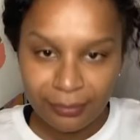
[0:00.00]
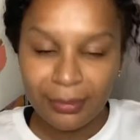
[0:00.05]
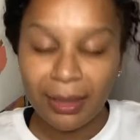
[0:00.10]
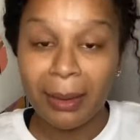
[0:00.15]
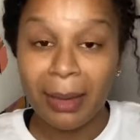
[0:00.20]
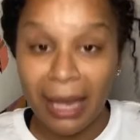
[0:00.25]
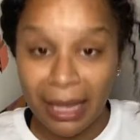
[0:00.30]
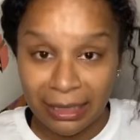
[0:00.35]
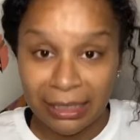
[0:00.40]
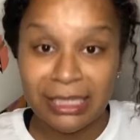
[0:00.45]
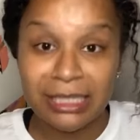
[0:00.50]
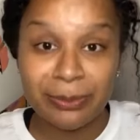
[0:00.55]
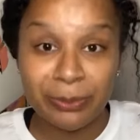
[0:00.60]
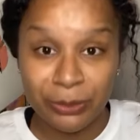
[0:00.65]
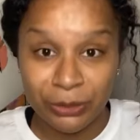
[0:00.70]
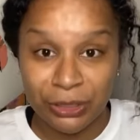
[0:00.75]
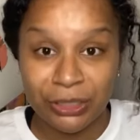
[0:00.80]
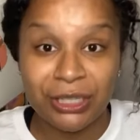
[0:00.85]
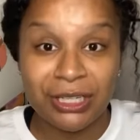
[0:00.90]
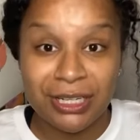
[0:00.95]
at least put
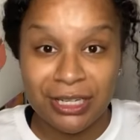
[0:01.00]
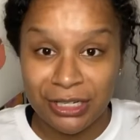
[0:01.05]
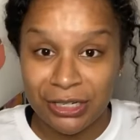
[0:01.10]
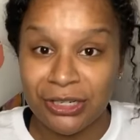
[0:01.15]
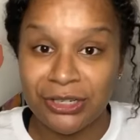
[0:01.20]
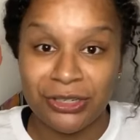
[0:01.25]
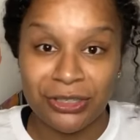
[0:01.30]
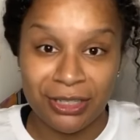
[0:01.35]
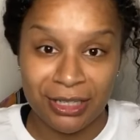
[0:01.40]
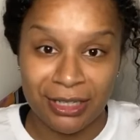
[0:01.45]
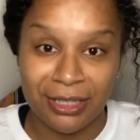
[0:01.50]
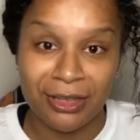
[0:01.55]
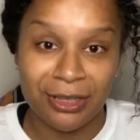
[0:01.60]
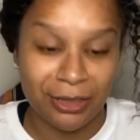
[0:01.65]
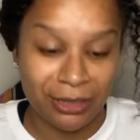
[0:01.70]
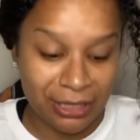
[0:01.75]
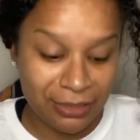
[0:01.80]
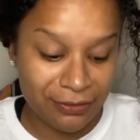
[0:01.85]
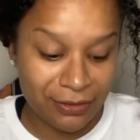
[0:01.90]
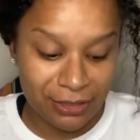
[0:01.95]
the conditioner in it, the
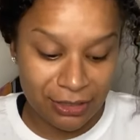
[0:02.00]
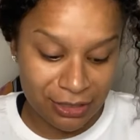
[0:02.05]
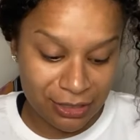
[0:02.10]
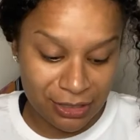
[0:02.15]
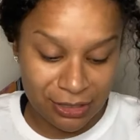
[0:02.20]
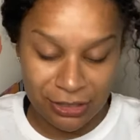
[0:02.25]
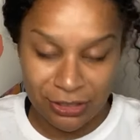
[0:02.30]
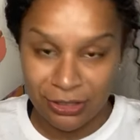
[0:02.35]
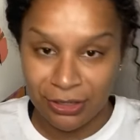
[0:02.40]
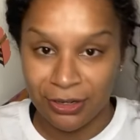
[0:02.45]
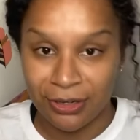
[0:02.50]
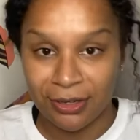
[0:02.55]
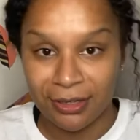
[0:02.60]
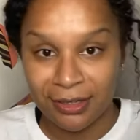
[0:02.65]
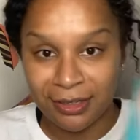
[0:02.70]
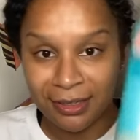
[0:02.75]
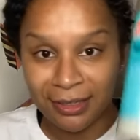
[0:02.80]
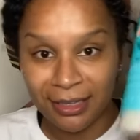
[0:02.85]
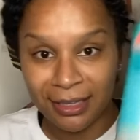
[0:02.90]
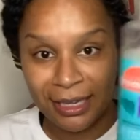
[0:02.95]
leave-in conditioner
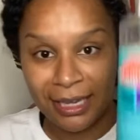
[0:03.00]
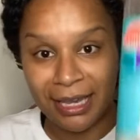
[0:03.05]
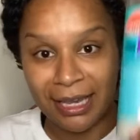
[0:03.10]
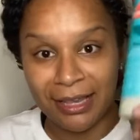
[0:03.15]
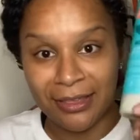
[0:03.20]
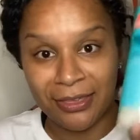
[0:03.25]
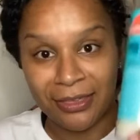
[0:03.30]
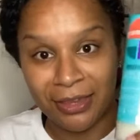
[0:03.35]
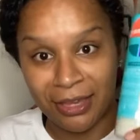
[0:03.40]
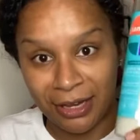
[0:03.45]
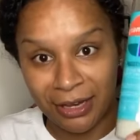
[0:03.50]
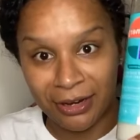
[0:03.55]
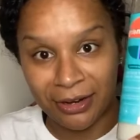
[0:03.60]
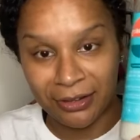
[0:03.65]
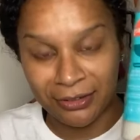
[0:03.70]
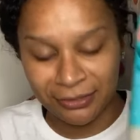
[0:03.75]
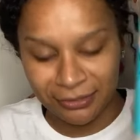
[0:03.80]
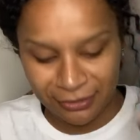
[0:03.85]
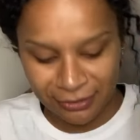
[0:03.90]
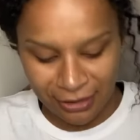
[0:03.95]
in the hair,
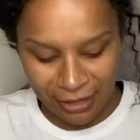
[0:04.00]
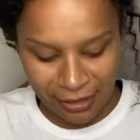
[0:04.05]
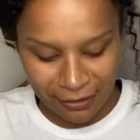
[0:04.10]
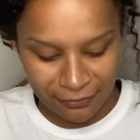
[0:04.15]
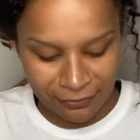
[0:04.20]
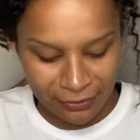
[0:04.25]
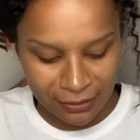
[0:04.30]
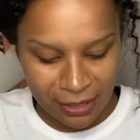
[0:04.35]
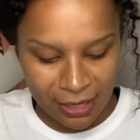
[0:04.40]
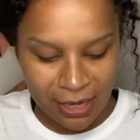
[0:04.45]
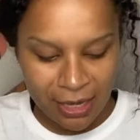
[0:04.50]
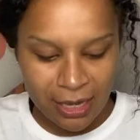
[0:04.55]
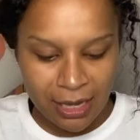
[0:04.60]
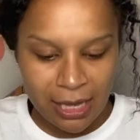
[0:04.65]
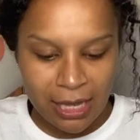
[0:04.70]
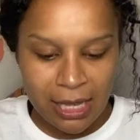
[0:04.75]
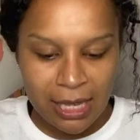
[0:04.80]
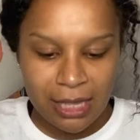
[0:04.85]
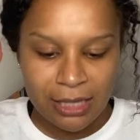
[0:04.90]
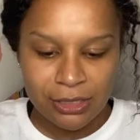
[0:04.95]
okay?
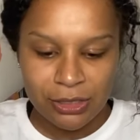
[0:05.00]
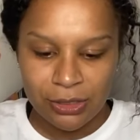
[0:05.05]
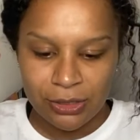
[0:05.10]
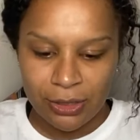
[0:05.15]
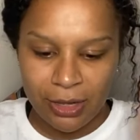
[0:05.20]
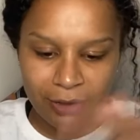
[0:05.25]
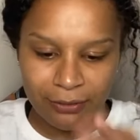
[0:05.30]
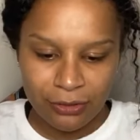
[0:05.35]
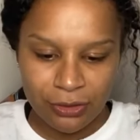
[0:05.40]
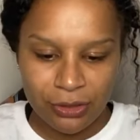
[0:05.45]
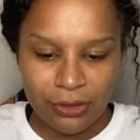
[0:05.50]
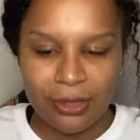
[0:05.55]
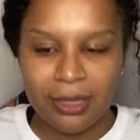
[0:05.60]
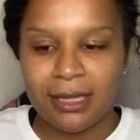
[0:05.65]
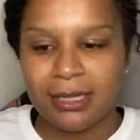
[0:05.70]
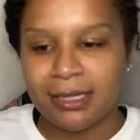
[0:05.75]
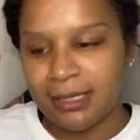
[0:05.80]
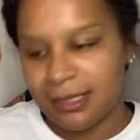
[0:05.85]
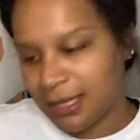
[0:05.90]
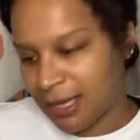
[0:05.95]
So after you do that,
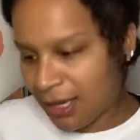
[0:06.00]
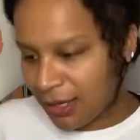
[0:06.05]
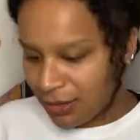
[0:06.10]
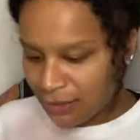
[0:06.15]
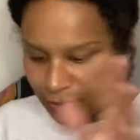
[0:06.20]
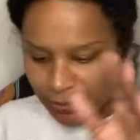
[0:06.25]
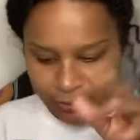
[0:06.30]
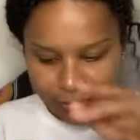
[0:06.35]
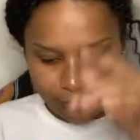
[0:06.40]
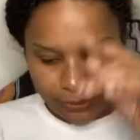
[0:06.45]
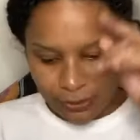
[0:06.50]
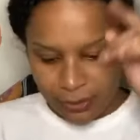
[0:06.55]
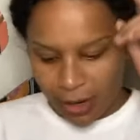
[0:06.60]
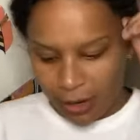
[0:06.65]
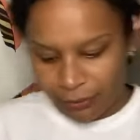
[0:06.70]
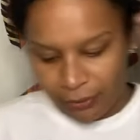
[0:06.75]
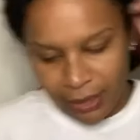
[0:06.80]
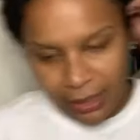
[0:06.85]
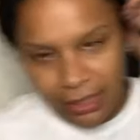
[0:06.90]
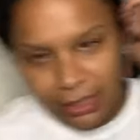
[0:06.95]
say you are
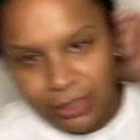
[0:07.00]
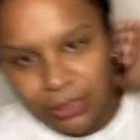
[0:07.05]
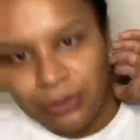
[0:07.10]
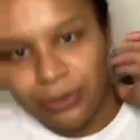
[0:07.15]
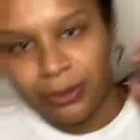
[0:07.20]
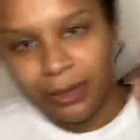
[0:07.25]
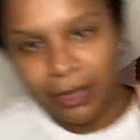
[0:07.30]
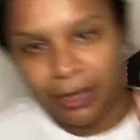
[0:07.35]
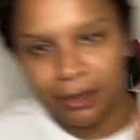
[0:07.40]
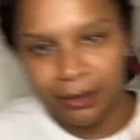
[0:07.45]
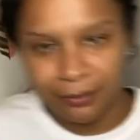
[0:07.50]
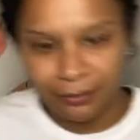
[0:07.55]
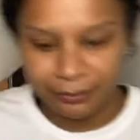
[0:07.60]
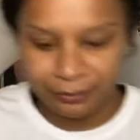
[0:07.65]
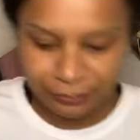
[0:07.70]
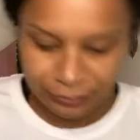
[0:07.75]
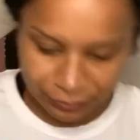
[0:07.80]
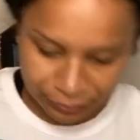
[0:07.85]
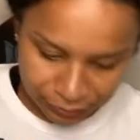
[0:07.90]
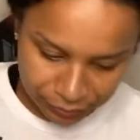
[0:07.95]
ready to do her hair,
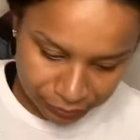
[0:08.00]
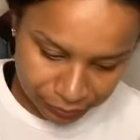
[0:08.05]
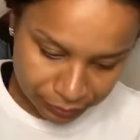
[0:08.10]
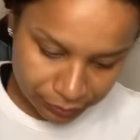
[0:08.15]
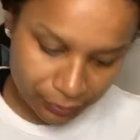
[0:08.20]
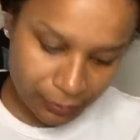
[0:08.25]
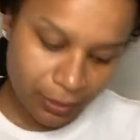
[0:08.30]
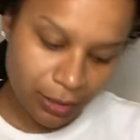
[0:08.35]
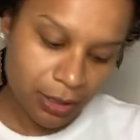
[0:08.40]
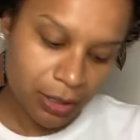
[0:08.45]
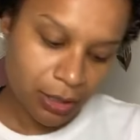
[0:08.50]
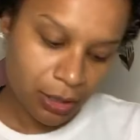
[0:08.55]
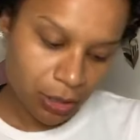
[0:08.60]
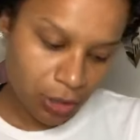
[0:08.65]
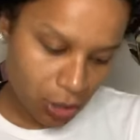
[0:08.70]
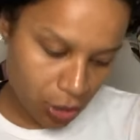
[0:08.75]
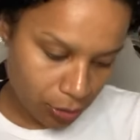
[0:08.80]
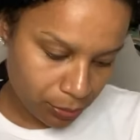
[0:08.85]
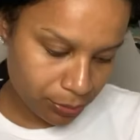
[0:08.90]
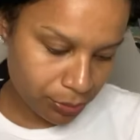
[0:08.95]

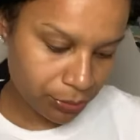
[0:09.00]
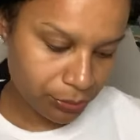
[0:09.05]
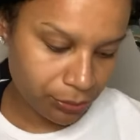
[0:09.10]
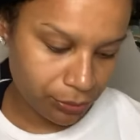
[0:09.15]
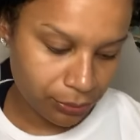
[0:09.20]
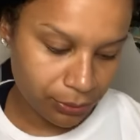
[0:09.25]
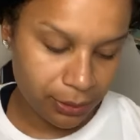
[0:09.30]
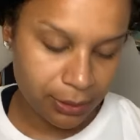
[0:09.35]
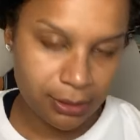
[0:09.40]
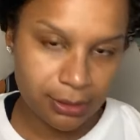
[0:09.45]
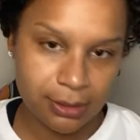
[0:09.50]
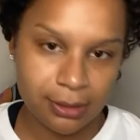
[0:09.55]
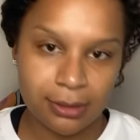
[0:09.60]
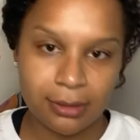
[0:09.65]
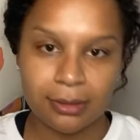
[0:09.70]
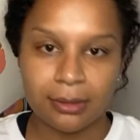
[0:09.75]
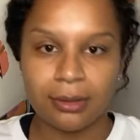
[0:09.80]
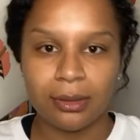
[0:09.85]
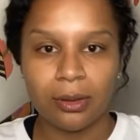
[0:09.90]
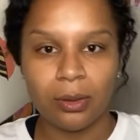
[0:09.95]
comb through it
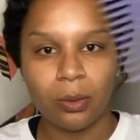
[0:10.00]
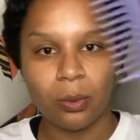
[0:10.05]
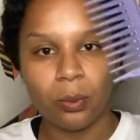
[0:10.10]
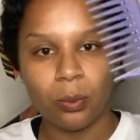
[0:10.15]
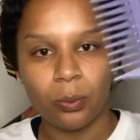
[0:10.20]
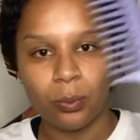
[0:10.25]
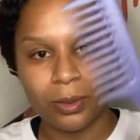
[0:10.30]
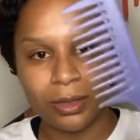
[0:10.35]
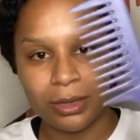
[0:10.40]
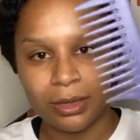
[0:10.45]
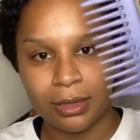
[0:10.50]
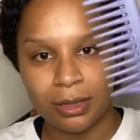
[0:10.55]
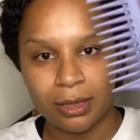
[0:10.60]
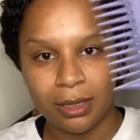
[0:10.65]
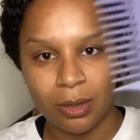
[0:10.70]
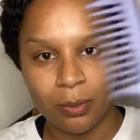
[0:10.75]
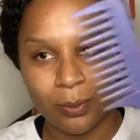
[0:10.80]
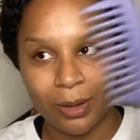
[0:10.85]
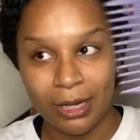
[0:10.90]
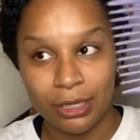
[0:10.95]
with a
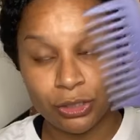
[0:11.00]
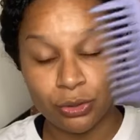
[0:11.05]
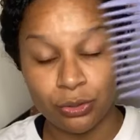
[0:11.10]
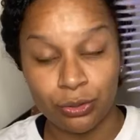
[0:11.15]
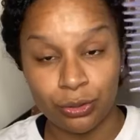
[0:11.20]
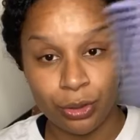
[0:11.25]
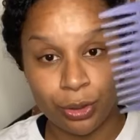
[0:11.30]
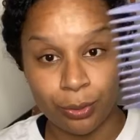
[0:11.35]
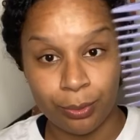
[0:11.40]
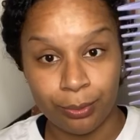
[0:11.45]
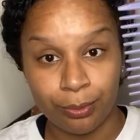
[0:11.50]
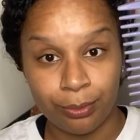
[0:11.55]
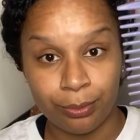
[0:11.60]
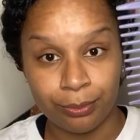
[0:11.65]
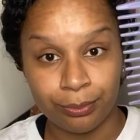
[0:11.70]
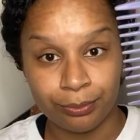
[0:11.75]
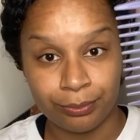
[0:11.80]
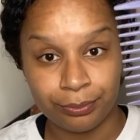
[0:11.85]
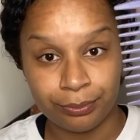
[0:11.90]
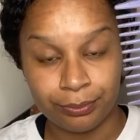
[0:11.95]
wide tooth comb.
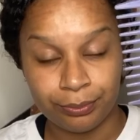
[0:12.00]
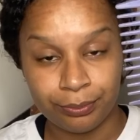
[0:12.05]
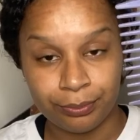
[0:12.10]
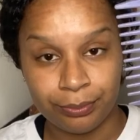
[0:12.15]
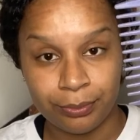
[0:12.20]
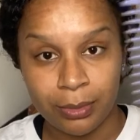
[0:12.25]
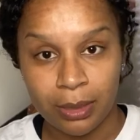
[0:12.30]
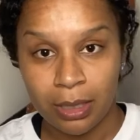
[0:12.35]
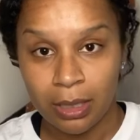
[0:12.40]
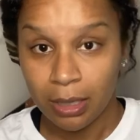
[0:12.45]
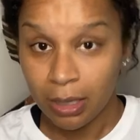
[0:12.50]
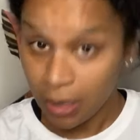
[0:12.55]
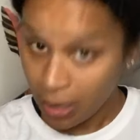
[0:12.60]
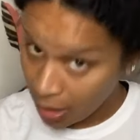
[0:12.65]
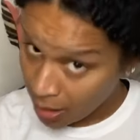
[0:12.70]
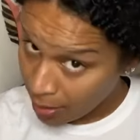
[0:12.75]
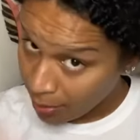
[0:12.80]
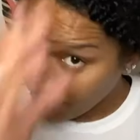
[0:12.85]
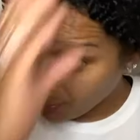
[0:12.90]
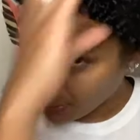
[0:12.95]

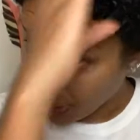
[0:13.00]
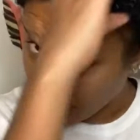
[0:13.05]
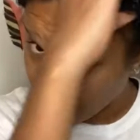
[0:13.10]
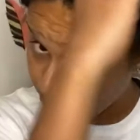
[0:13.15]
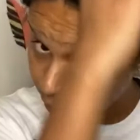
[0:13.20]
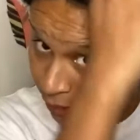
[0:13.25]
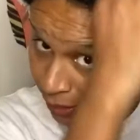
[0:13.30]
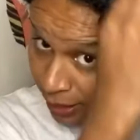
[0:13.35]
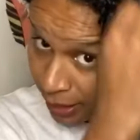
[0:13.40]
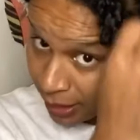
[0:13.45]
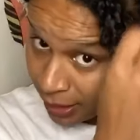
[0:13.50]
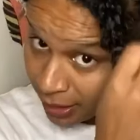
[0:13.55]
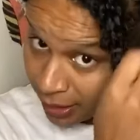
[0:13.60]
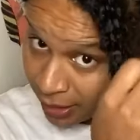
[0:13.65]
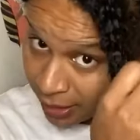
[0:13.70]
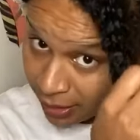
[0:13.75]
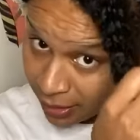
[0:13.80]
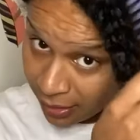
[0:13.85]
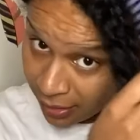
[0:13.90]
Part her hair